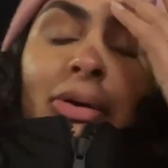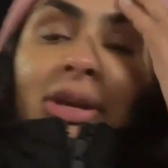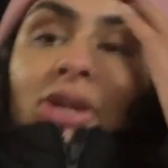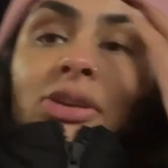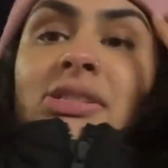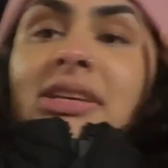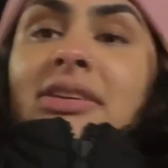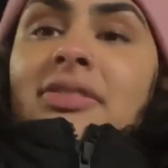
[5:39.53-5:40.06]

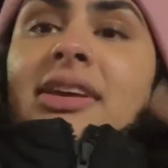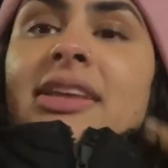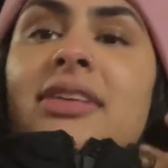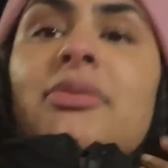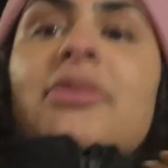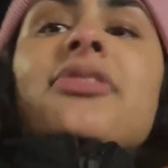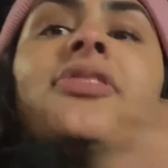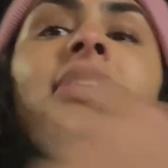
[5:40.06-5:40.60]
new TV
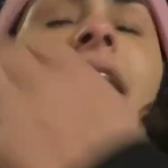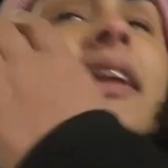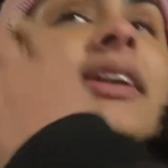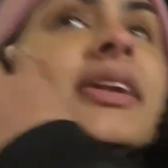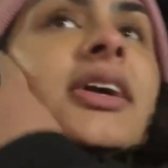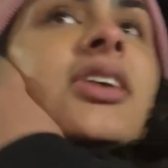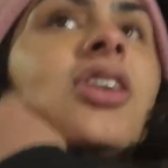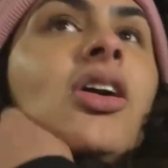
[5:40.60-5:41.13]
that we
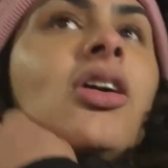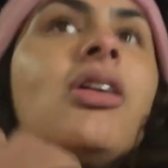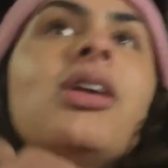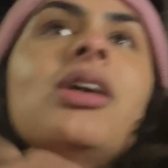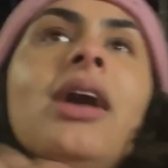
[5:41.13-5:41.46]
finally got